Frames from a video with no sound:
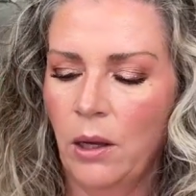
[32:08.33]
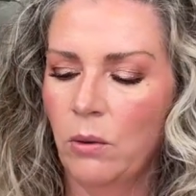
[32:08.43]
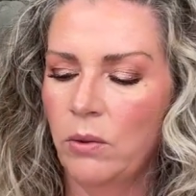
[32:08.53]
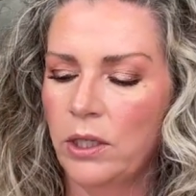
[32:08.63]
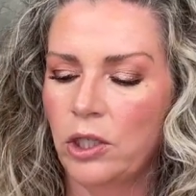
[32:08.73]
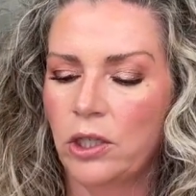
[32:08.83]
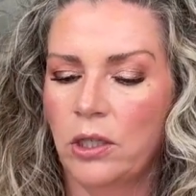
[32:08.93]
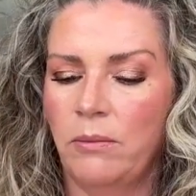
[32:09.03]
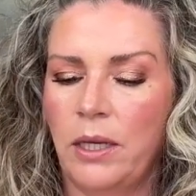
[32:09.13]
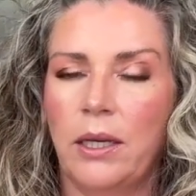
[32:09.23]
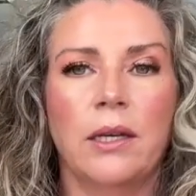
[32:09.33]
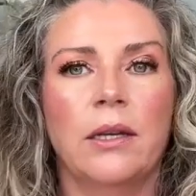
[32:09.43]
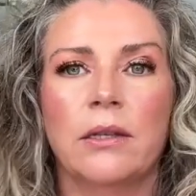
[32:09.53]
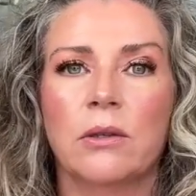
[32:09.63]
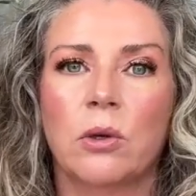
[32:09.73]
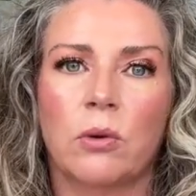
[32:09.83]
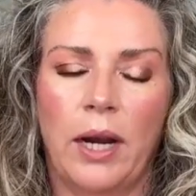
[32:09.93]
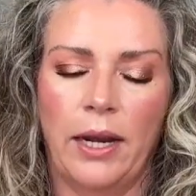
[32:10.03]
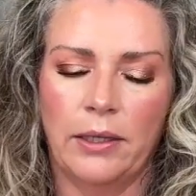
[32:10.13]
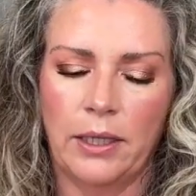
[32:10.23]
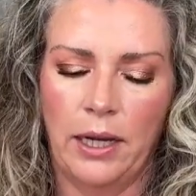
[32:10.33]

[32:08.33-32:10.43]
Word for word: which to me is great.